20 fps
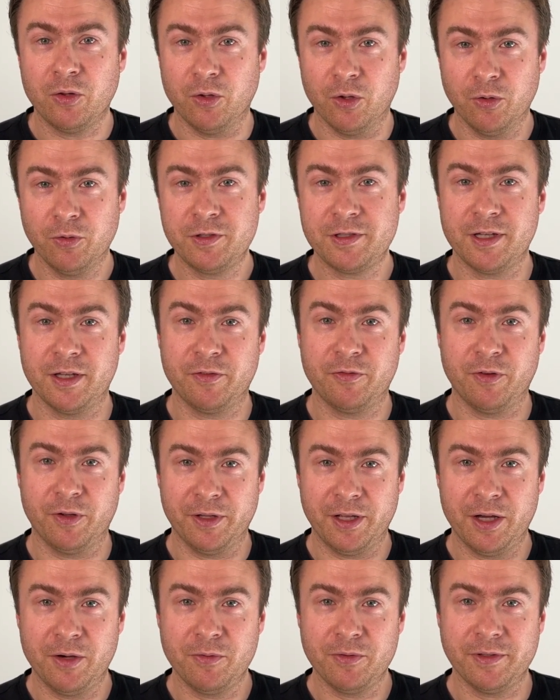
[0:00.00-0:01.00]
Note that for
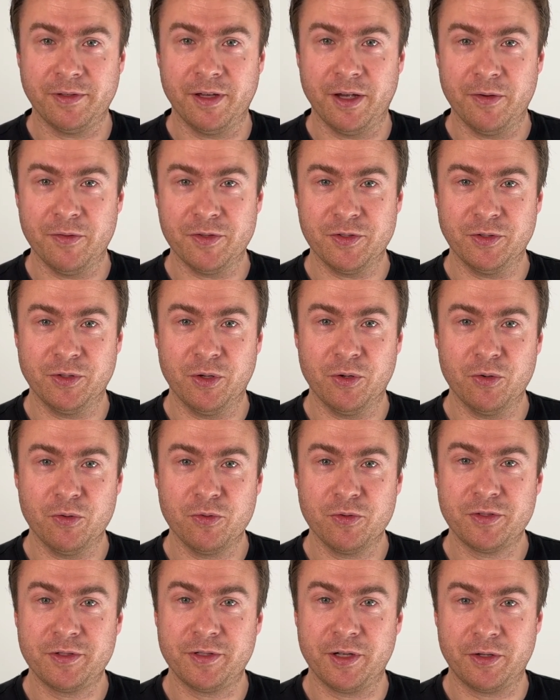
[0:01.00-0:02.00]
now, there is
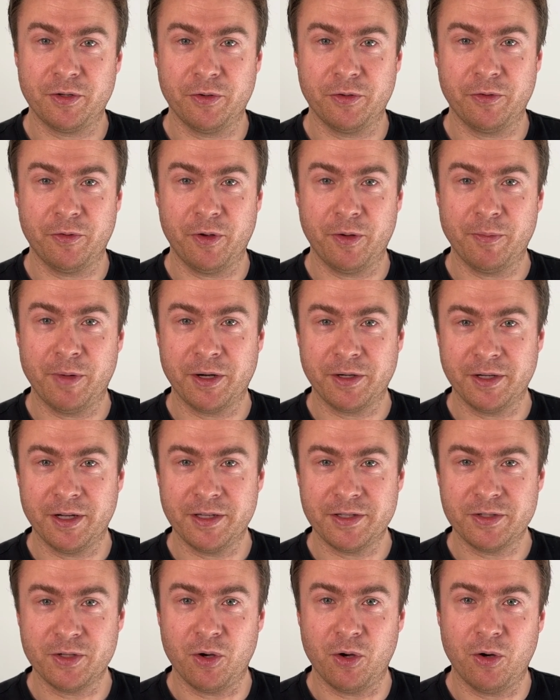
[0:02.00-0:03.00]
no secondary
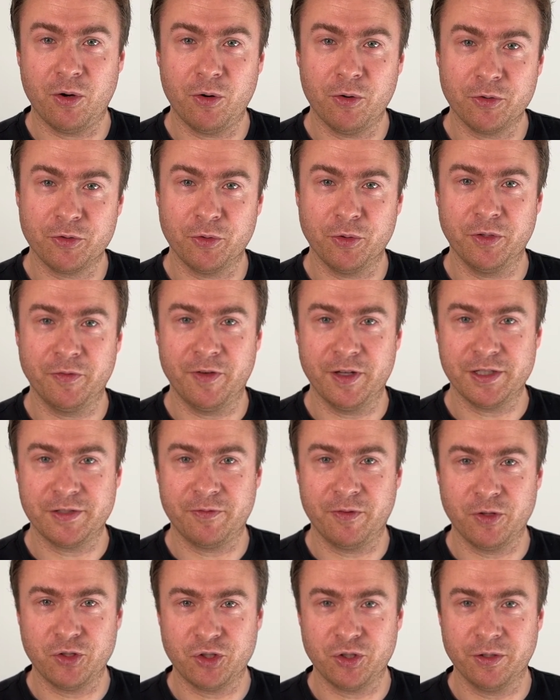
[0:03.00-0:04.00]
market or
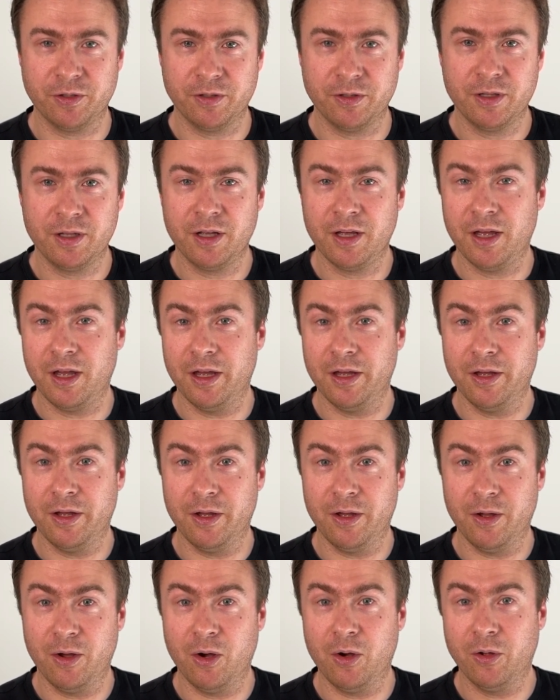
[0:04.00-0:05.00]
auto-invest function
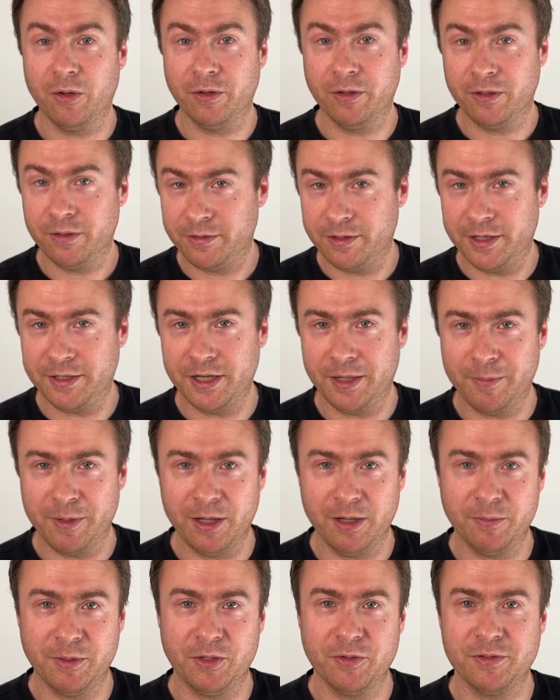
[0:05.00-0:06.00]
on
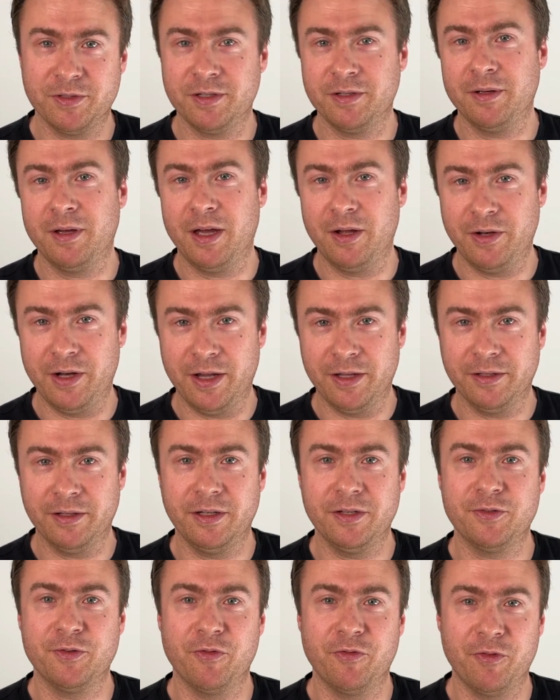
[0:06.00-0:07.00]
Decamel because, again,
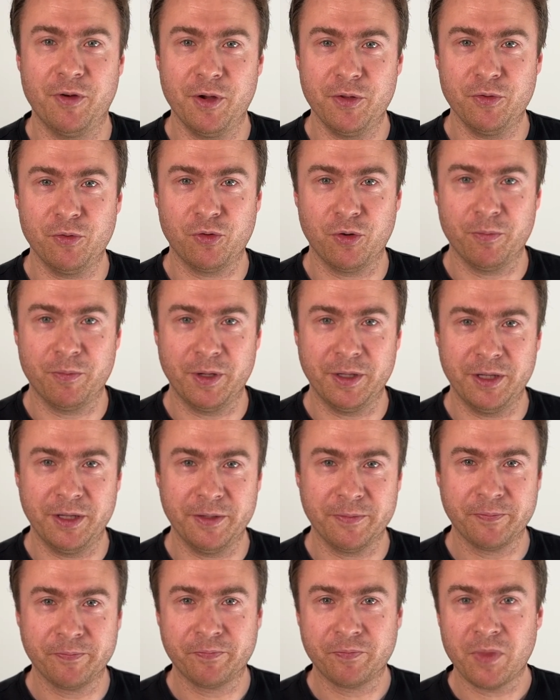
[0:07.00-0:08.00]
it's a very new
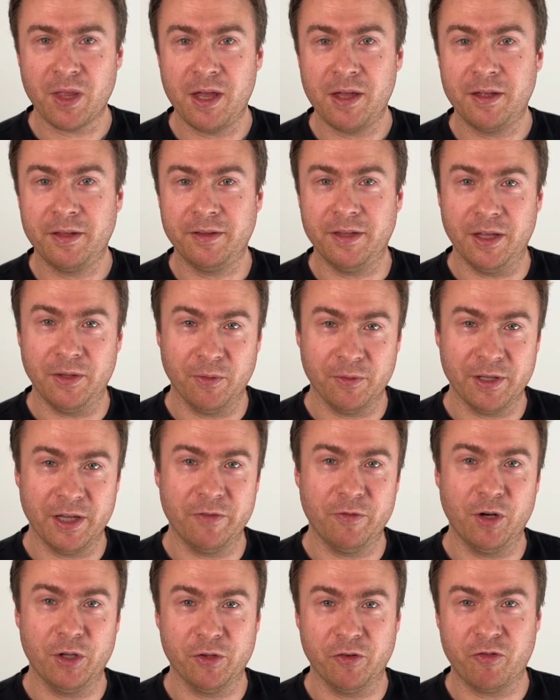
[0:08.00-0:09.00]
company. They don't
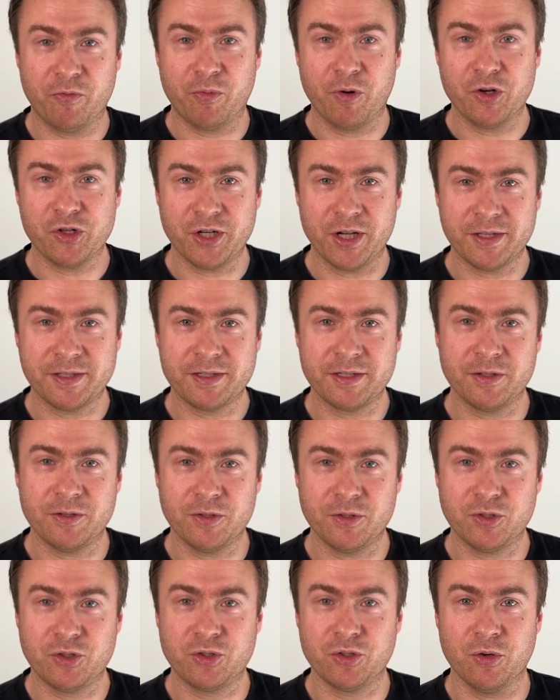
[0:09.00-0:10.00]
have a lot of
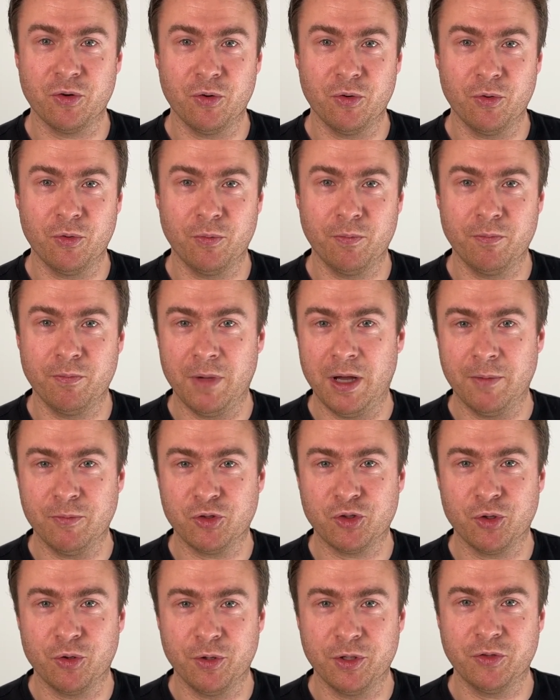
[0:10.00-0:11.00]
projects, so I'm
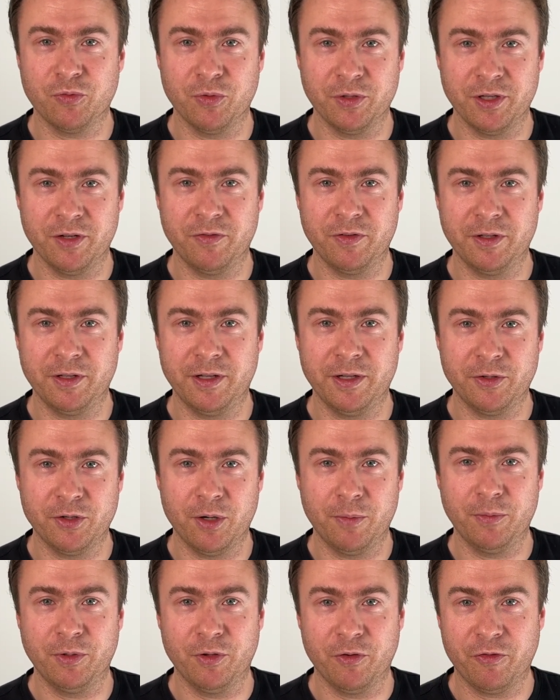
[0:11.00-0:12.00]
sure it will definitely
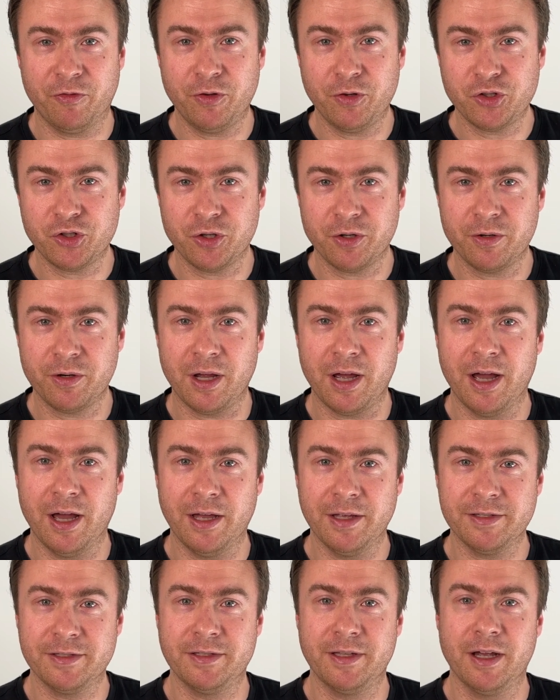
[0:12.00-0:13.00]
come in the future
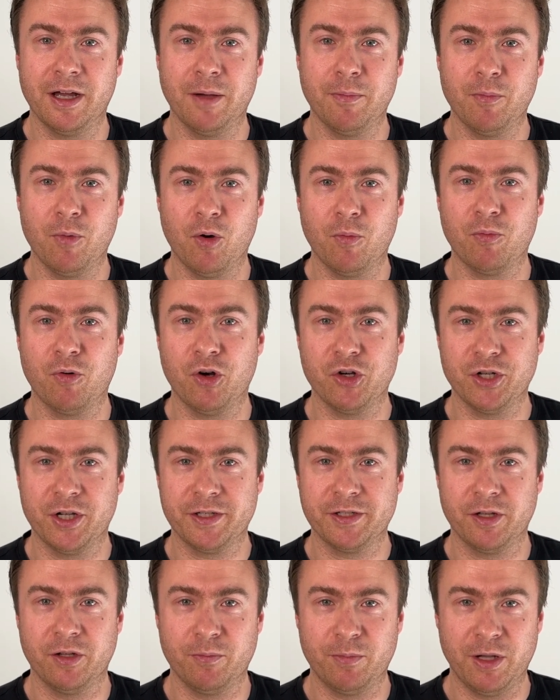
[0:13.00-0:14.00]
as there are more
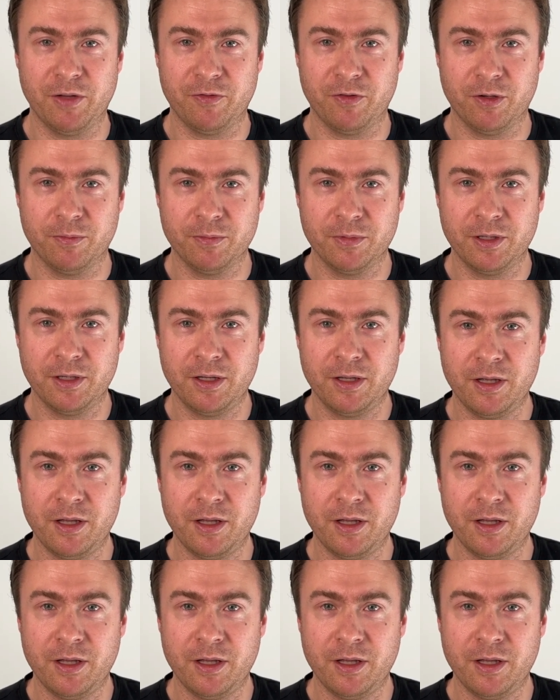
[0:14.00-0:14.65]
projects on the platform.